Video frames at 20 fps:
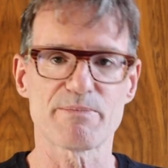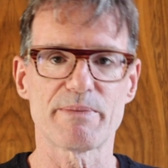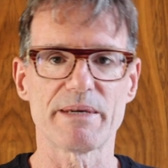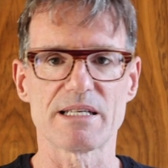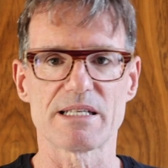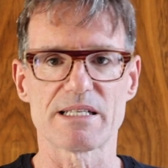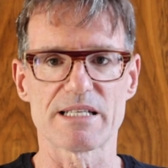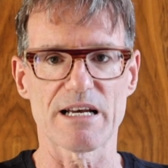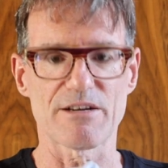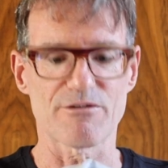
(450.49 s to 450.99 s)

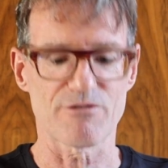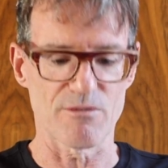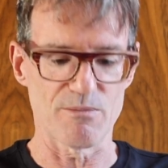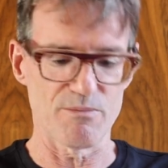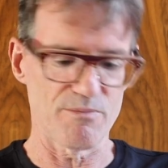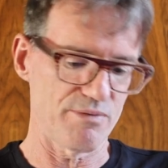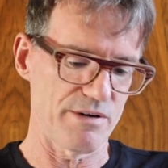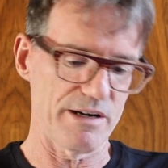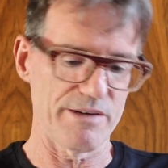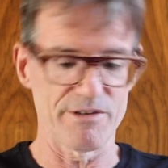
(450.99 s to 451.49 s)
pieces out
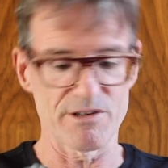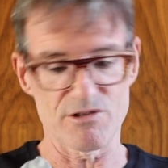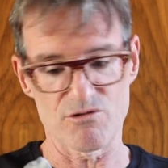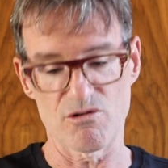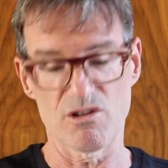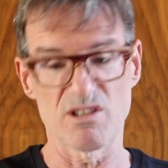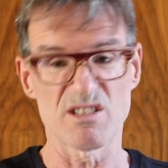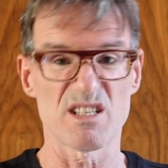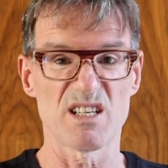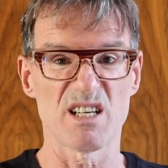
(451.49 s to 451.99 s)
from previous
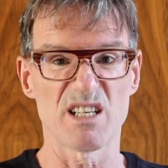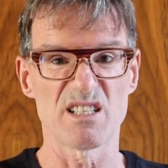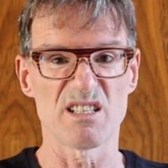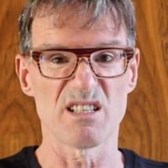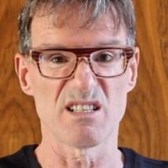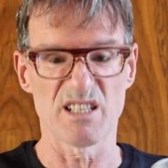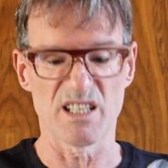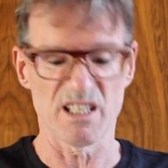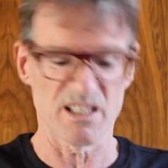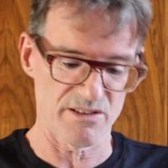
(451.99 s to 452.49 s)
runs that I'd
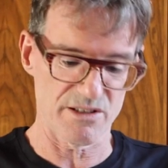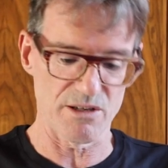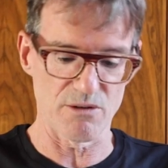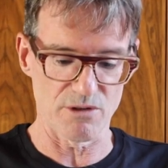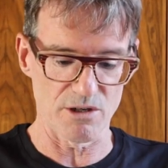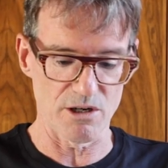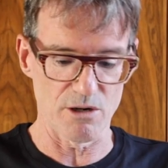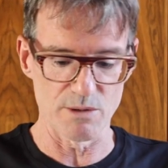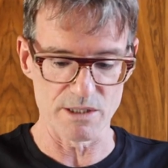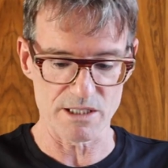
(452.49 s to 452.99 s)
done that
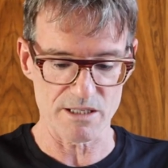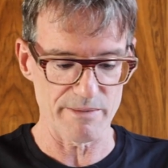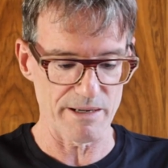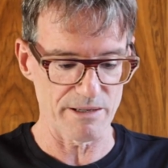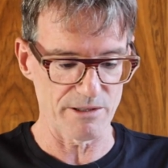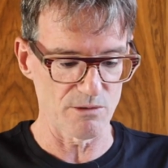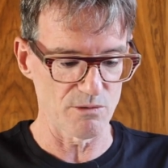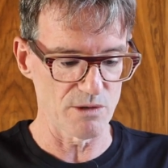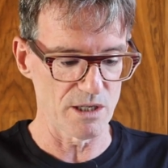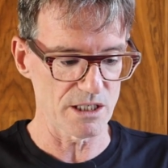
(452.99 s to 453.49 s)
don't always come
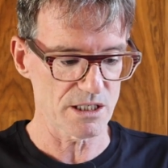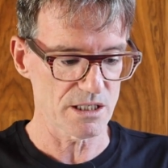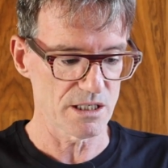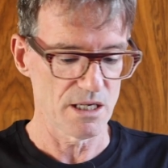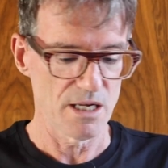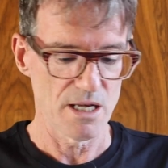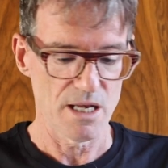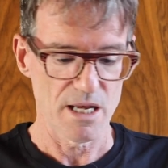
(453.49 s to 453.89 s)
out in the wash.